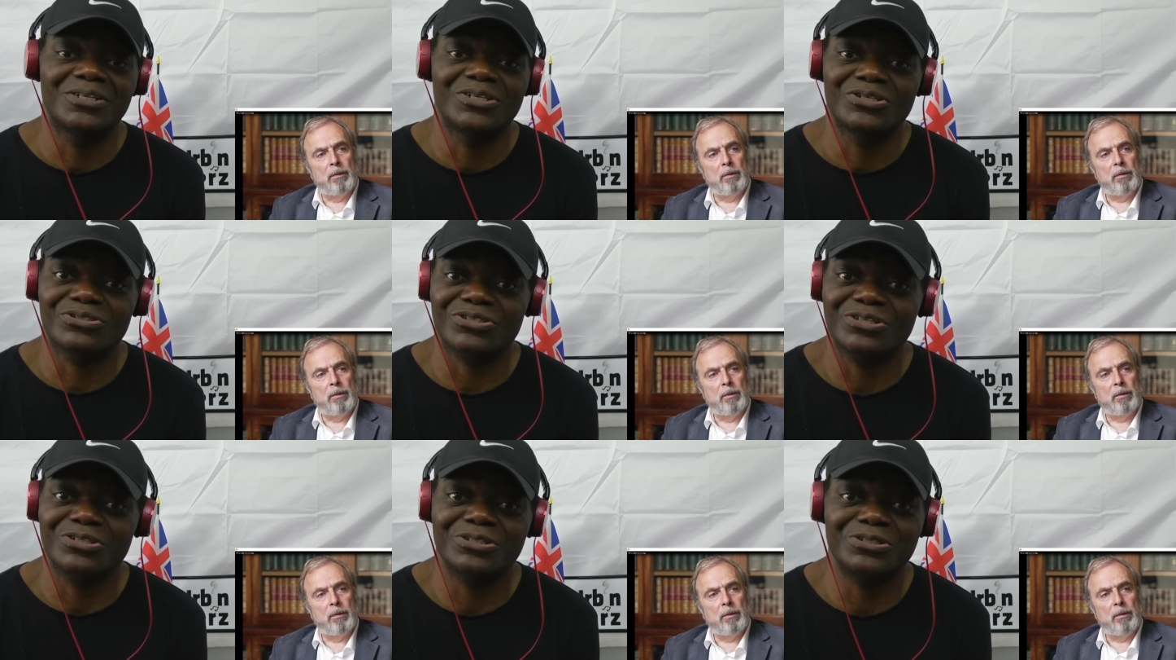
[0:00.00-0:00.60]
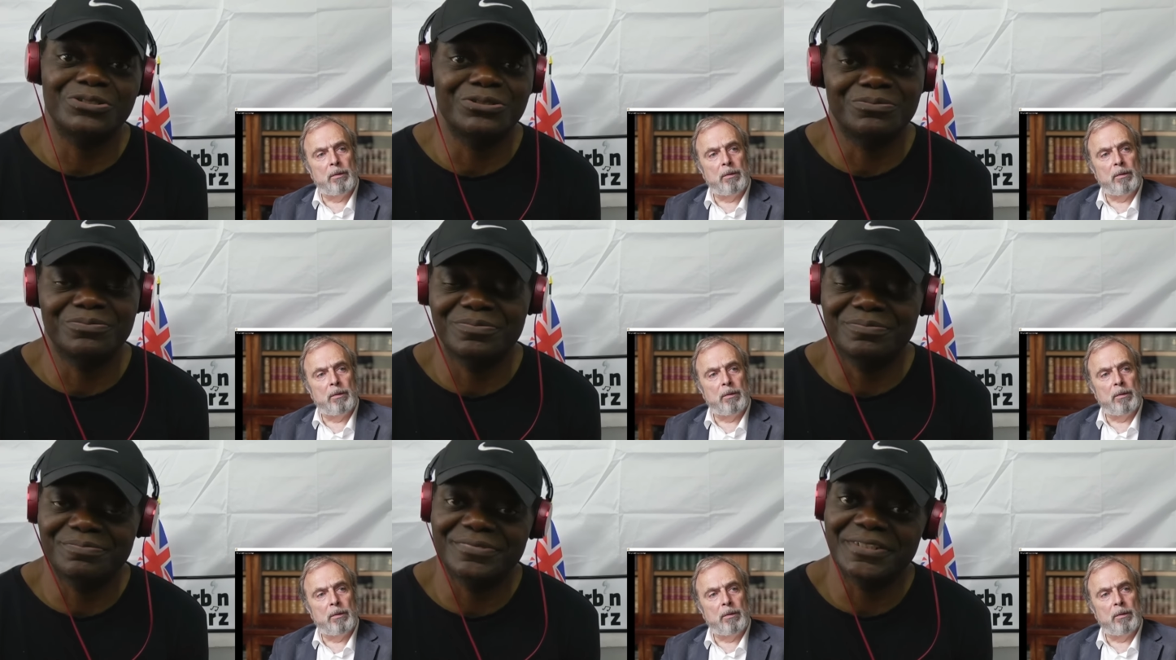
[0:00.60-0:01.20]
Speaker 1: So
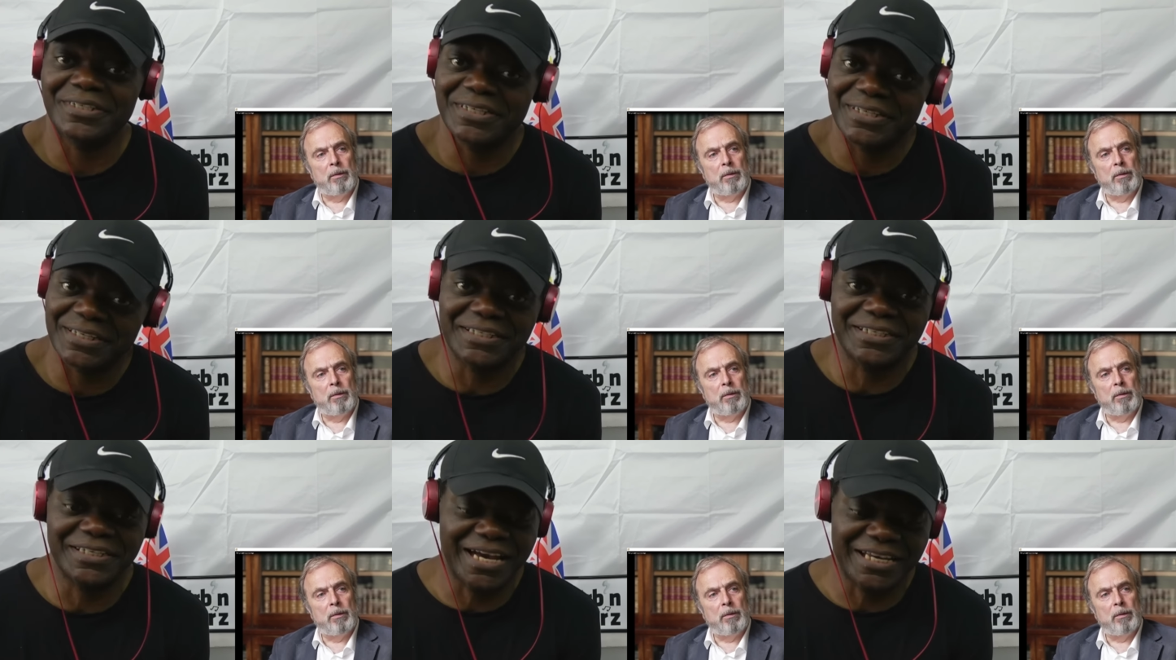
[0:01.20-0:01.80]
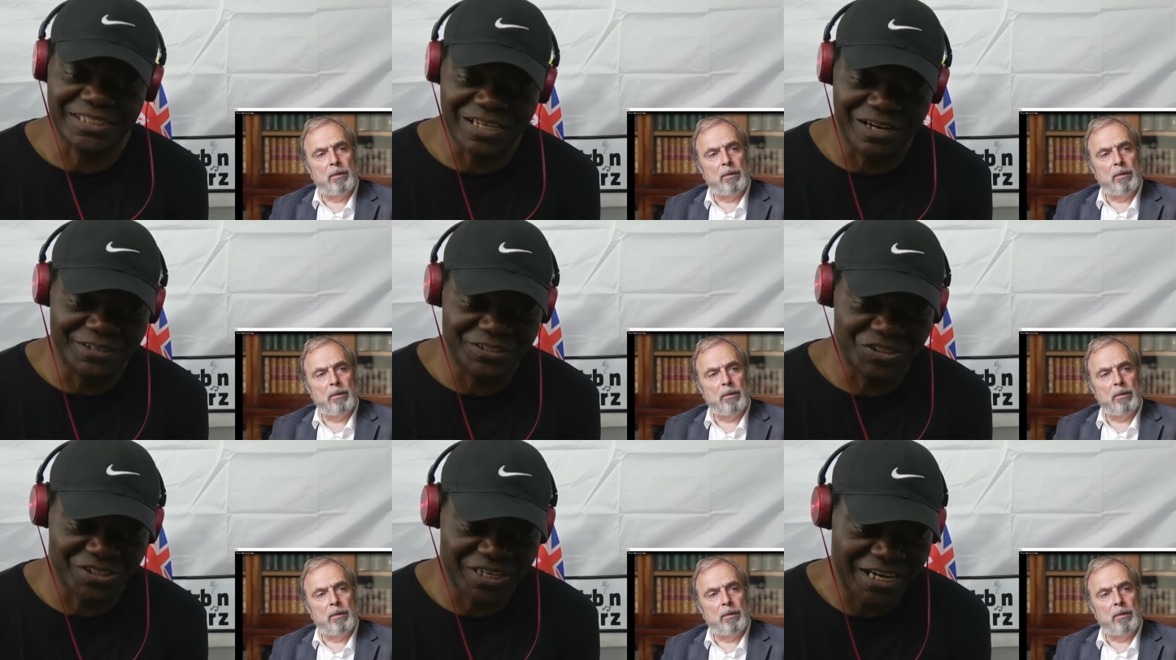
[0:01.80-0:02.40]
uh, that's kind
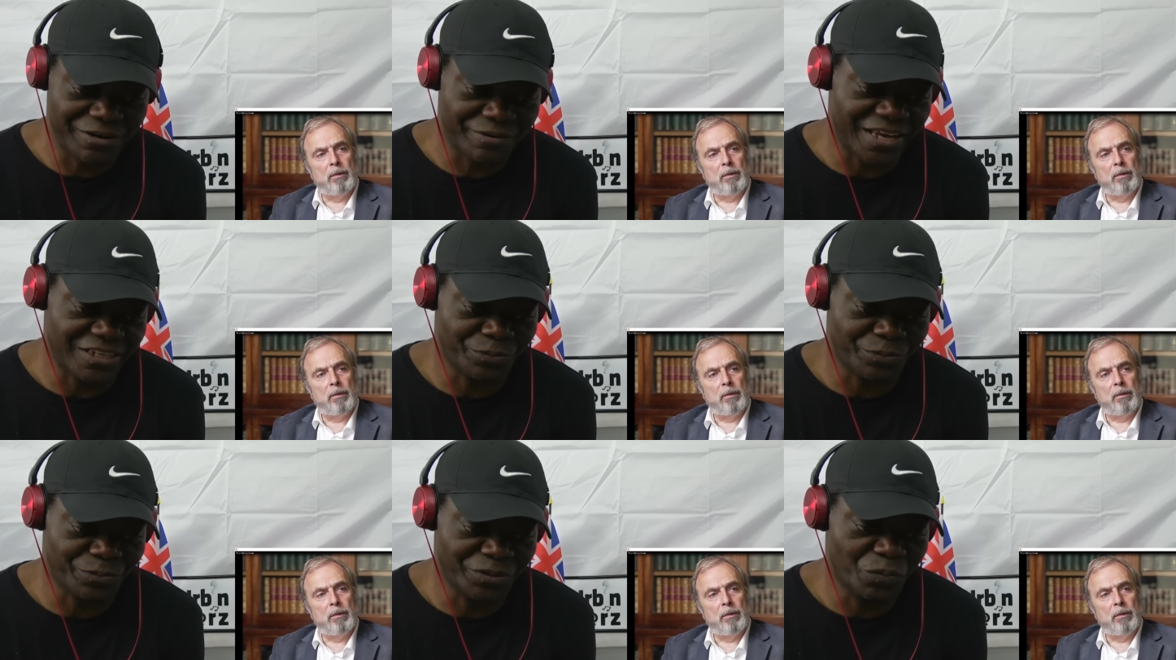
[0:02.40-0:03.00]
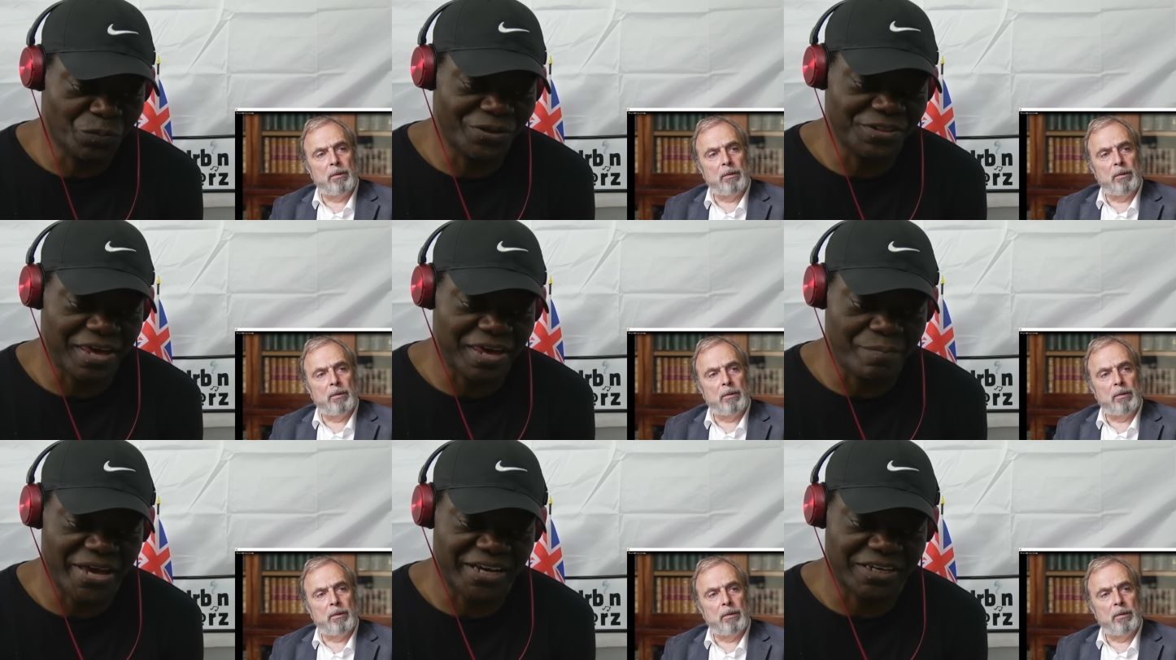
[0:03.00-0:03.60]
of scary. I just want to wheel
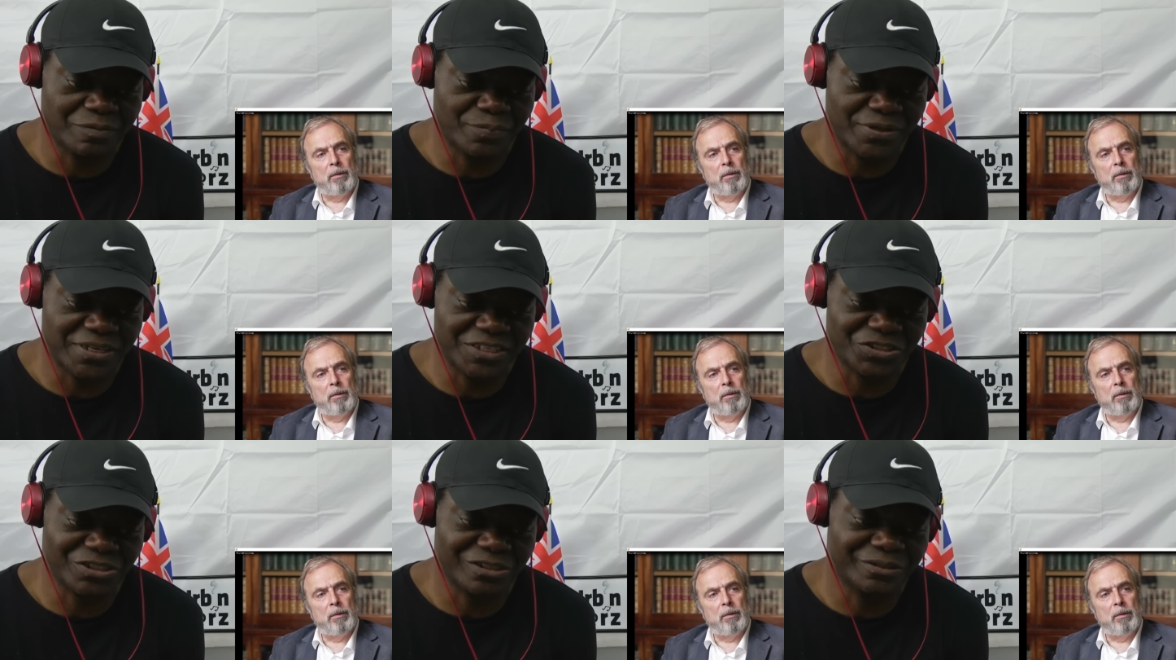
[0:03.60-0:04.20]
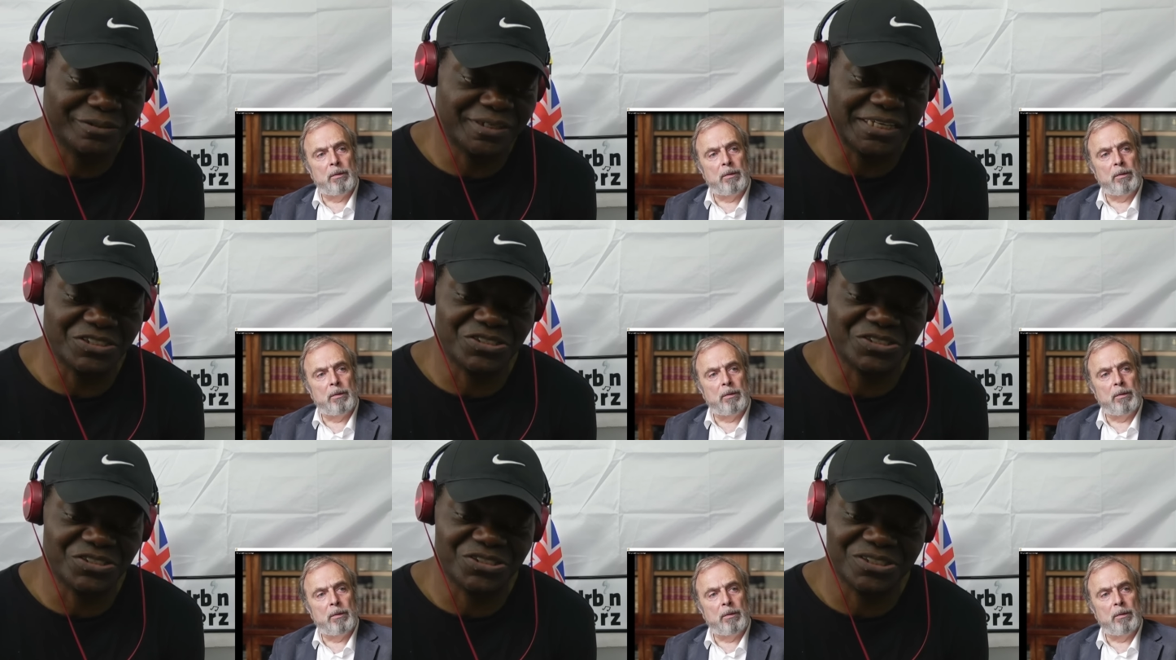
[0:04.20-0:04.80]
that back a bit so it
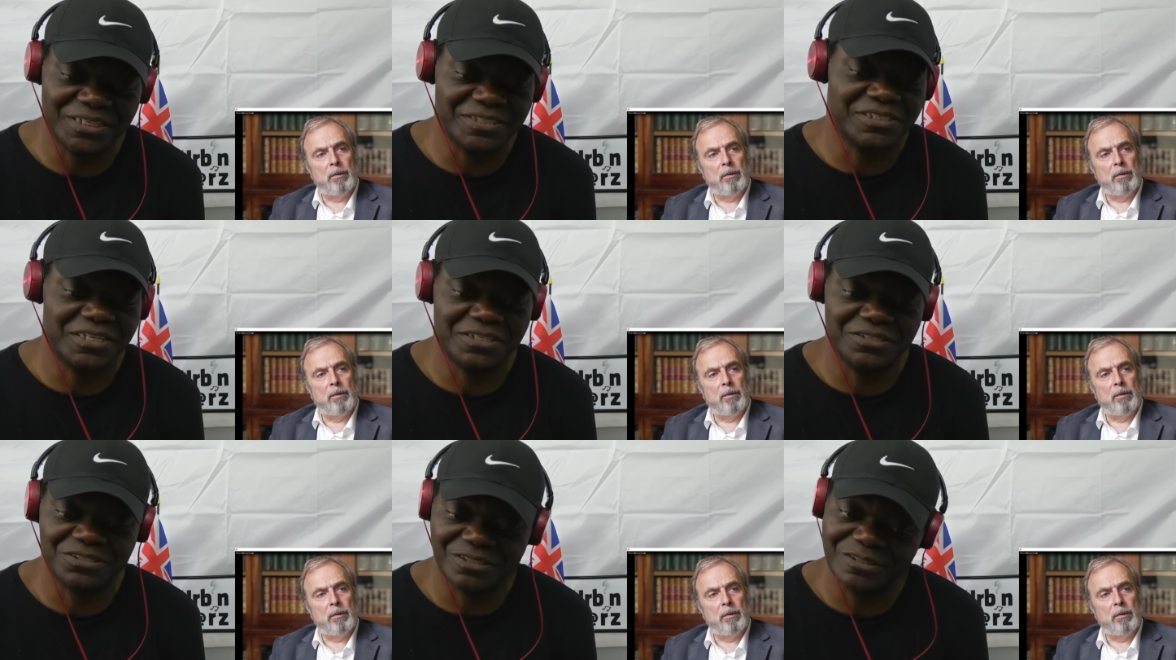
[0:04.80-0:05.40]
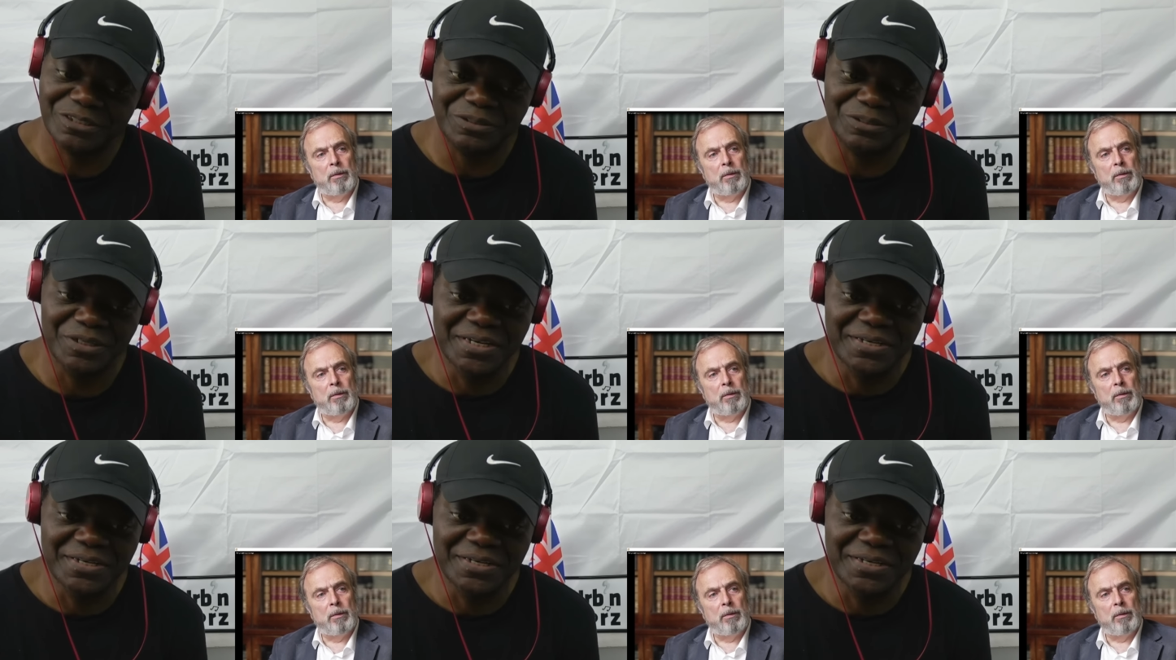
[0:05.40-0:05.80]
sinks in. So